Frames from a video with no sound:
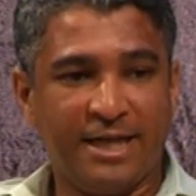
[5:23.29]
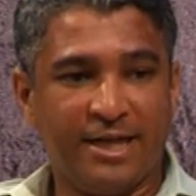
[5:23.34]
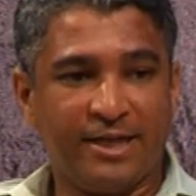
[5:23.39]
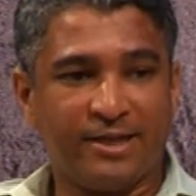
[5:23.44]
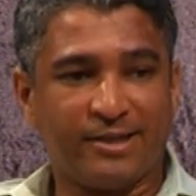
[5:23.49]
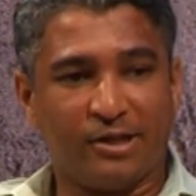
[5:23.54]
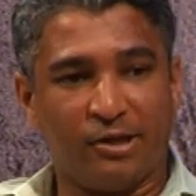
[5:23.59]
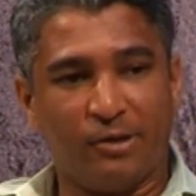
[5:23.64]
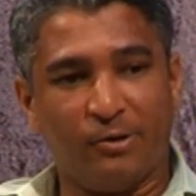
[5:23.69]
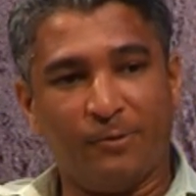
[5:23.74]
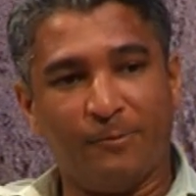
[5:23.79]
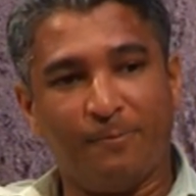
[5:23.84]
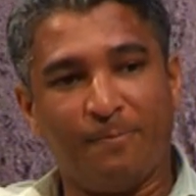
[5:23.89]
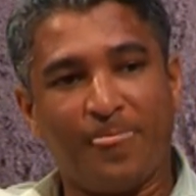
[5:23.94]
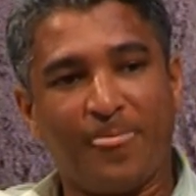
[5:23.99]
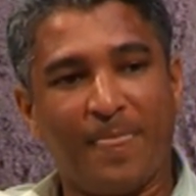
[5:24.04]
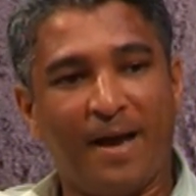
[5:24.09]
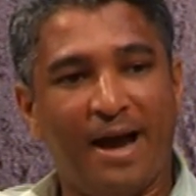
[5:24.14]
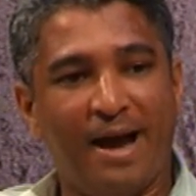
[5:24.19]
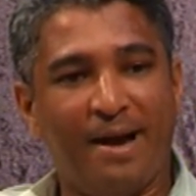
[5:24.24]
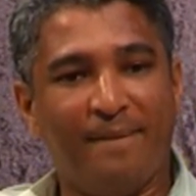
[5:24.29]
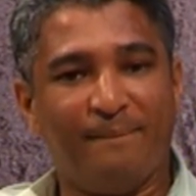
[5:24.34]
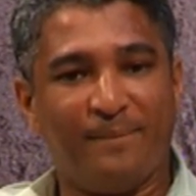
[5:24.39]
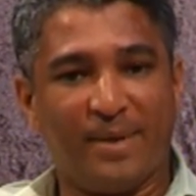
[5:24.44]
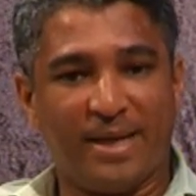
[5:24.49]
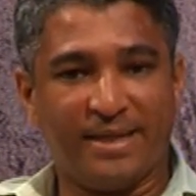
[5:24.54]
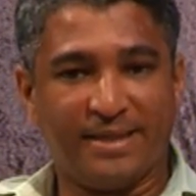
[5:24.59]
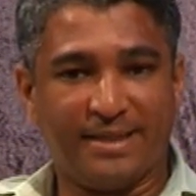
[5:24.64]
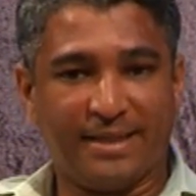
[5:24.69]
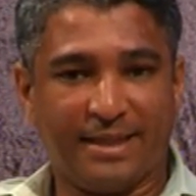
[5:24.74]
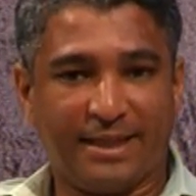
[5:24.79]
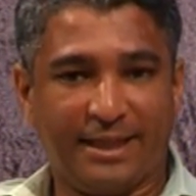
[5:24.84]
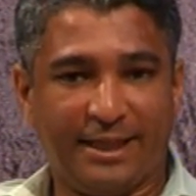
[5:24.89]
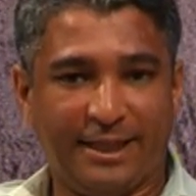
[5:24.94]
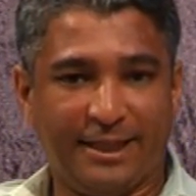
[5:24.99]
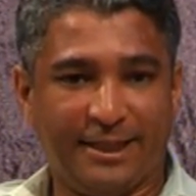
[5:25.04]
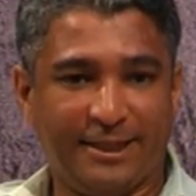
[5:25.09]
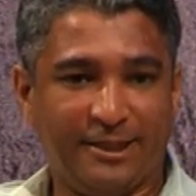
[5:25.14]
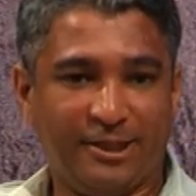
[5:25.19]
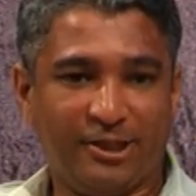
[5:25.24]
So I'm
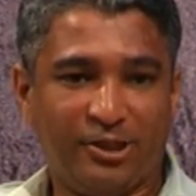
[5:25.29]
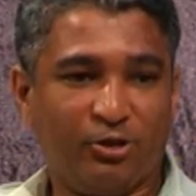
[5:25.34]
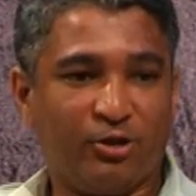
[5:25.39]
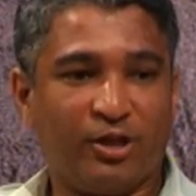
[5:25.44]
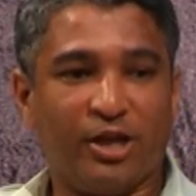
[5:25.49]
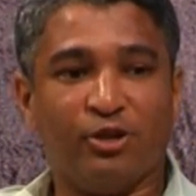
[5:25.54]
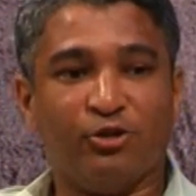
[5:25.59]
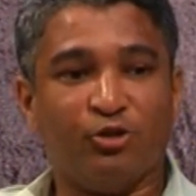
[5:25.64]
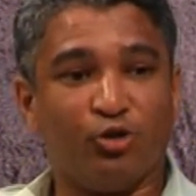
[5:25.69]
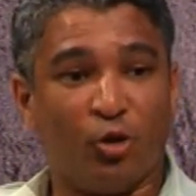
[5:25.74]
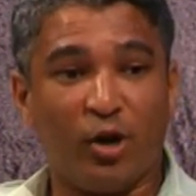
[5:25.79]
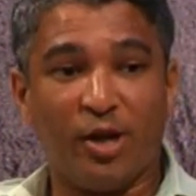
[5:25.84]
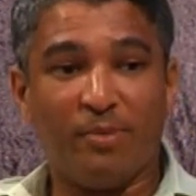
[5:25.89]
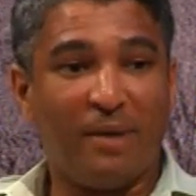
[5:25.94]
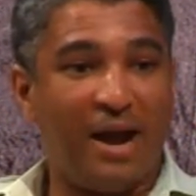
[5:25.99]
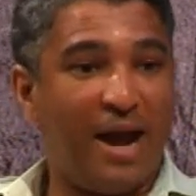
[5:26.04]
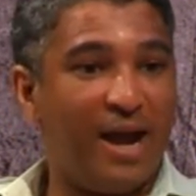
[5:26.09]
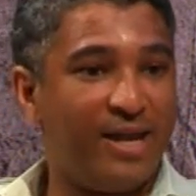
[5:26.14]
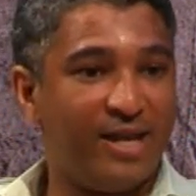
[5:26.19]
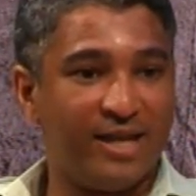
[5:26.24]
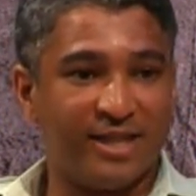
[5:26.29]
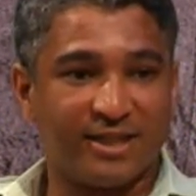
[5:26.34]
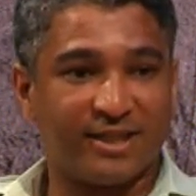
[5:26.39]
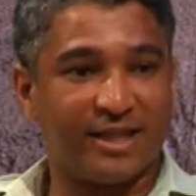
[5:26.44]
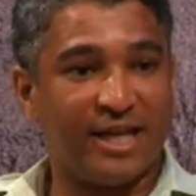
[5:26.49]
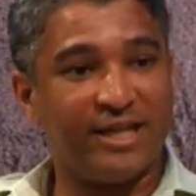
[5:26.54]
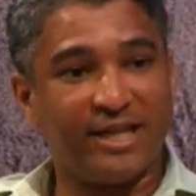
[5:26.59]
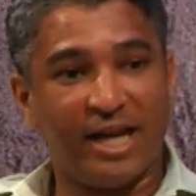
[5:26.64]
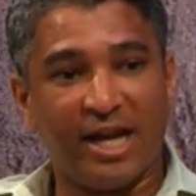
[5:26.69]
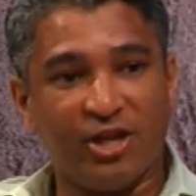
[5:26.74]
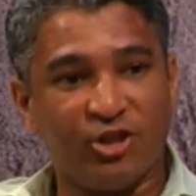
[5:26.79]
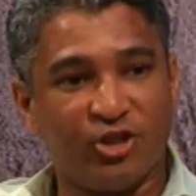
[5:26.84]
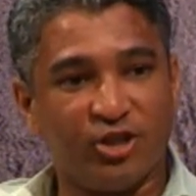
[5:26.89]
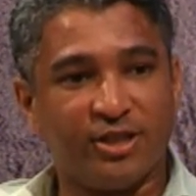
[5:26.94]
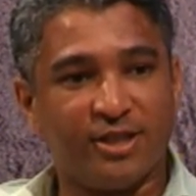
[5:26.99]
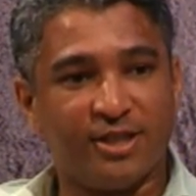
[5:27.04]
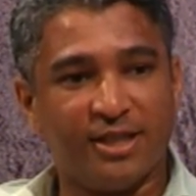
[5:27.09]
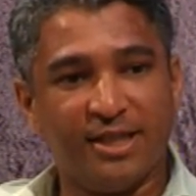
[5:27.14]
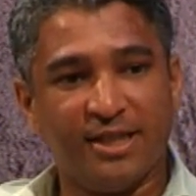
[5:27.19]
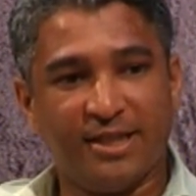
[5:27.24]
basically, you can join my estate
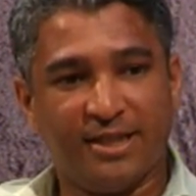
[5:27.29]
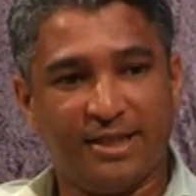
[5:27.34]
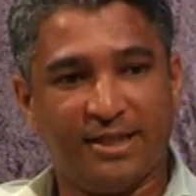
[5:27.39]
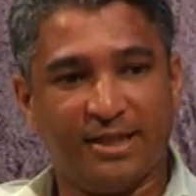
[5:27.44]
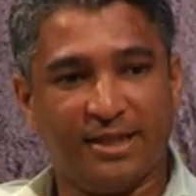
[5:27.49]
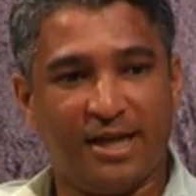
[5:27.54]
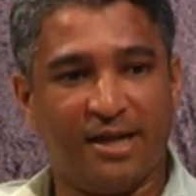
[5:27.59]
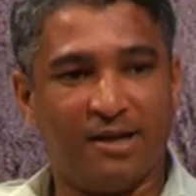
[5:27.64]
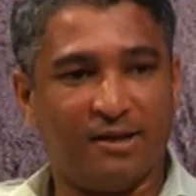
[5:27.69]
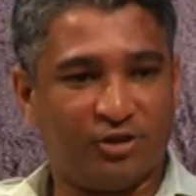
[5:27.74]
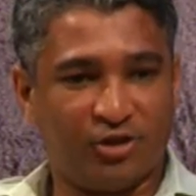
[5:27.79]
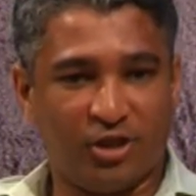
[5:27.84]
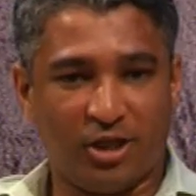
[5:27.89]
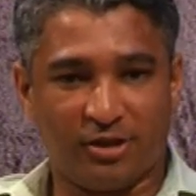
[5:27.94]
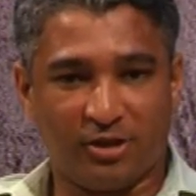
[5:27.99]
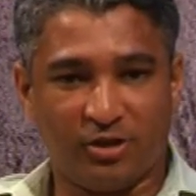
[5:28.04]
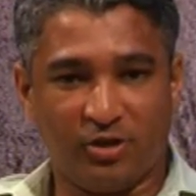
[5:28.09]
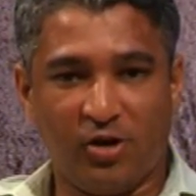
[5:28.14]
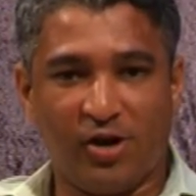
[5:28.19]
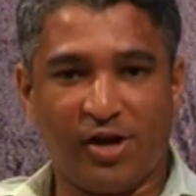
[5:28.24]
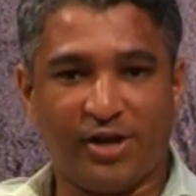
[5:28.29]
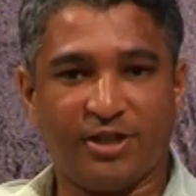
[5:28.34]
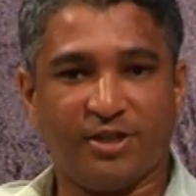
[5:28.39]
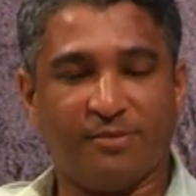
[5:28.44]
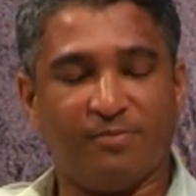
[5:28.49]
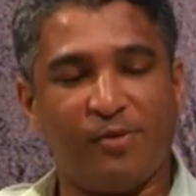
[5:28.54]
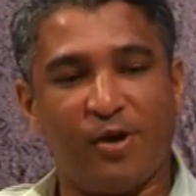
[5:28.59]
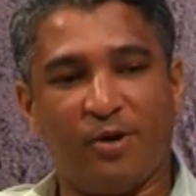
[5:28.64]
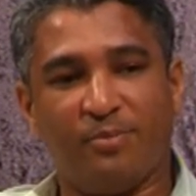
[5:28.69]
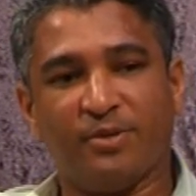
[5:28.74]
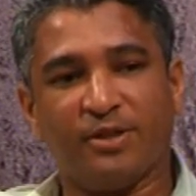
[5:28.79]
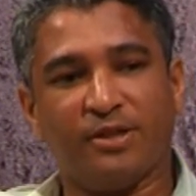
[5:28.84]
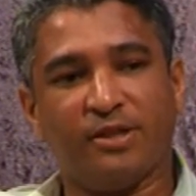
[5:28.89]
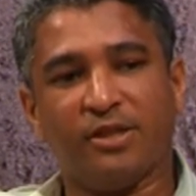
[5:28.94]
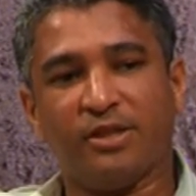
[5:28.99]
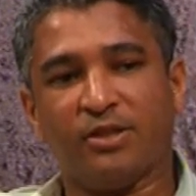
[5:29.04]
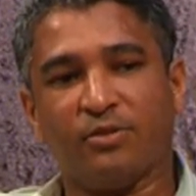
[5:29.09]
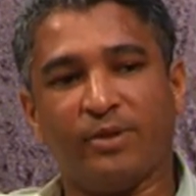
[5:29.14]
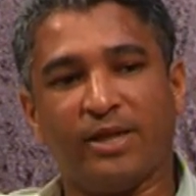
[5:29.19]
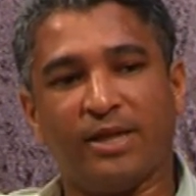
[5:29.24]
agency, Sheldon Arendse
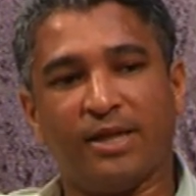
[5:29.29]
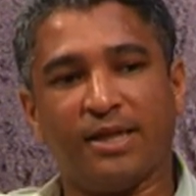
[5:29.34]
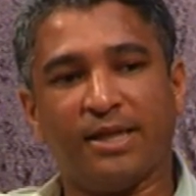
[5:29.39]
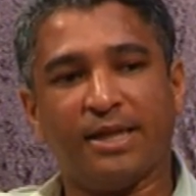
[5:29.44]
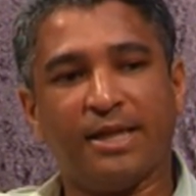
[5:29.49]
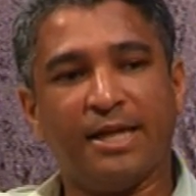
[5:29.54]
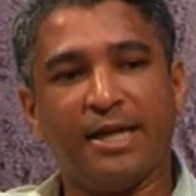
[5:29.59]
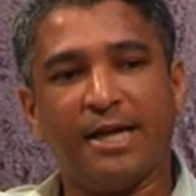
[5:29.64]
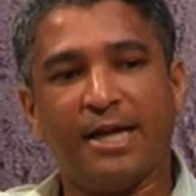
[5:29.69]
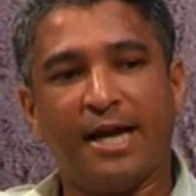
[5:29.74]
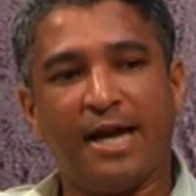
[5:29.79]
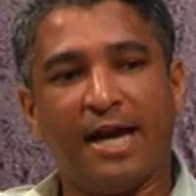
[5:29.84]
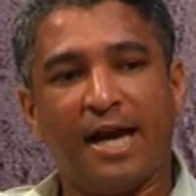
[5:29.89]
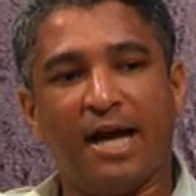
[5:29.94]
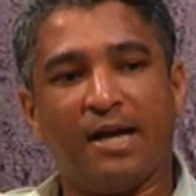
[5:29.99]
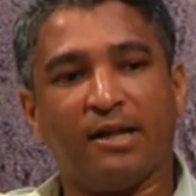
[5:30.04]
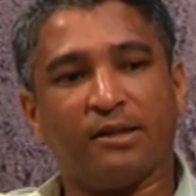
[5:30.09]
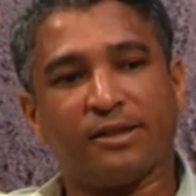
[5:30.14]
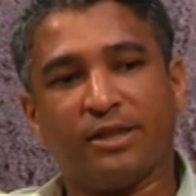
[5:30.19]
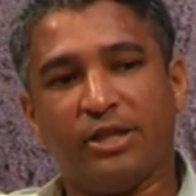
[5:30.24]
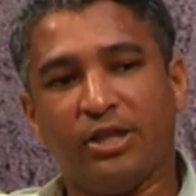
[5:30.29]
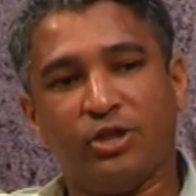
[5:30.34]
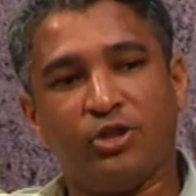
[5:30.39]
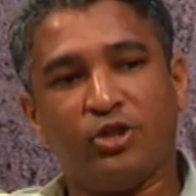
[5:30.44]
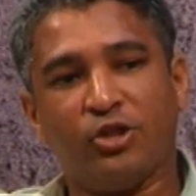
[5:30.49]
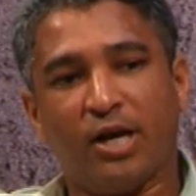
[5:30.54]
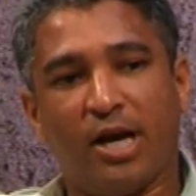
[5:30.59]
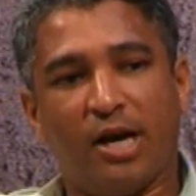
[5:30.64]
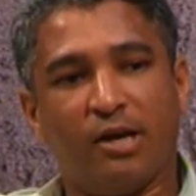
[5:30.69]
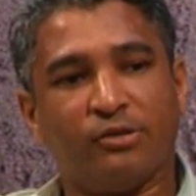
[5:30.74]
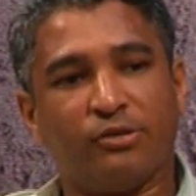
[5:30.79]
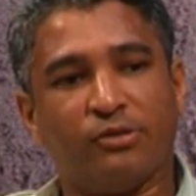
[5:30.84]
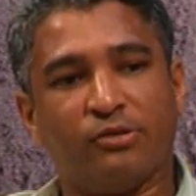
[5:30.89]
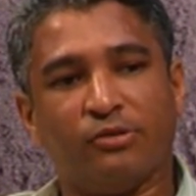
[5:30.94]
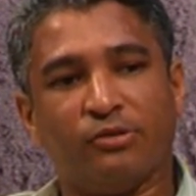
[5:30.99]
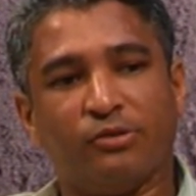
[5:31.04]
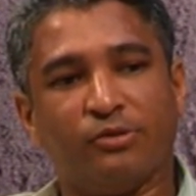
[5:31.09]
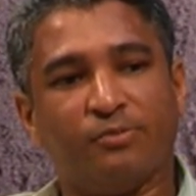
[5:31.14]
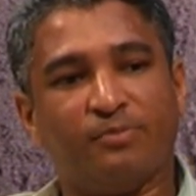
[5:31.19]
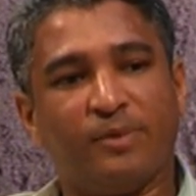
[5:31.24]
Properties, where I'll teach you how
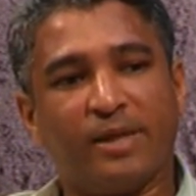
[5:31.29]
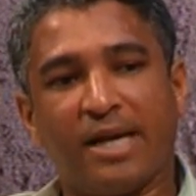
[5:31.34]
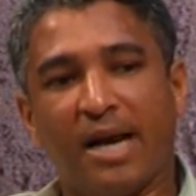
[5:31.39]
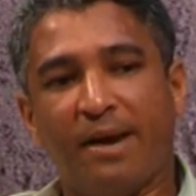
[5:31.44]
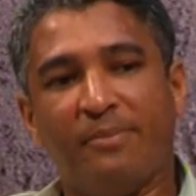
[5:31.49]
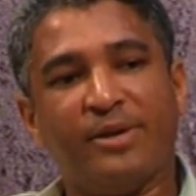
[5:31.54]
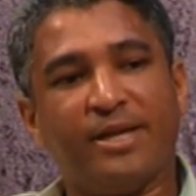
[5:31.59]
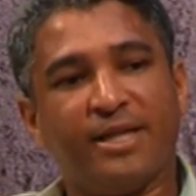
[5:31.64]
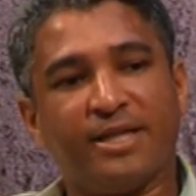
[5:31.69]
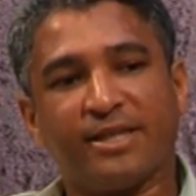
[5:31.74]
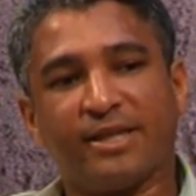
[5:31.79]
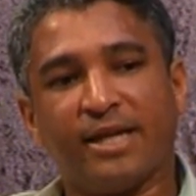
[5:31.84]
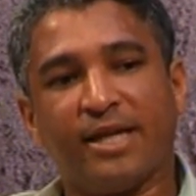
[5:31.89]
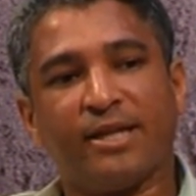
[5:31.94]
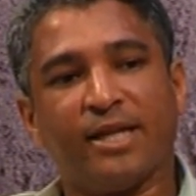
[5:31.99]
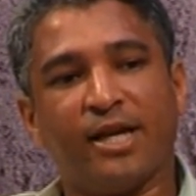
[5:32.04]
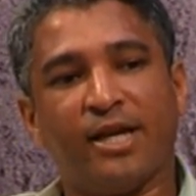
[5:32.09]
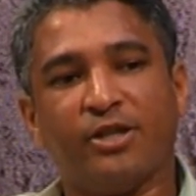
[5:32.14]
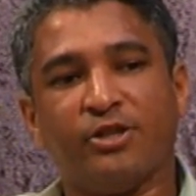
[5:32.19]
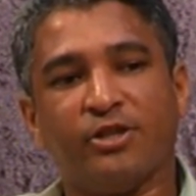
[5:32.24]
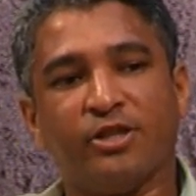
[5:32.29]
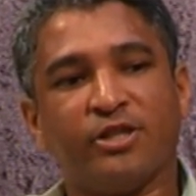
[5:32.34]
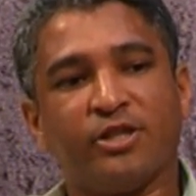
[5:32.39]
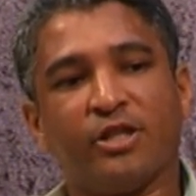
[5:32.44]
to become an estate agent.